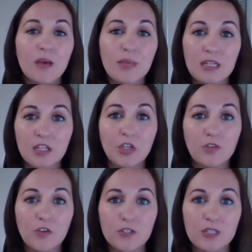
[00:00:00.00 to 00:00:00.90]
in the
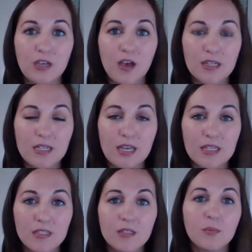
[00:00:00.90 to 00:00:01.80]
university
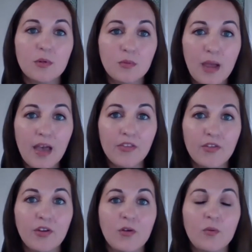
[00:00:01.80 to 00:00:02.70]
context, but rather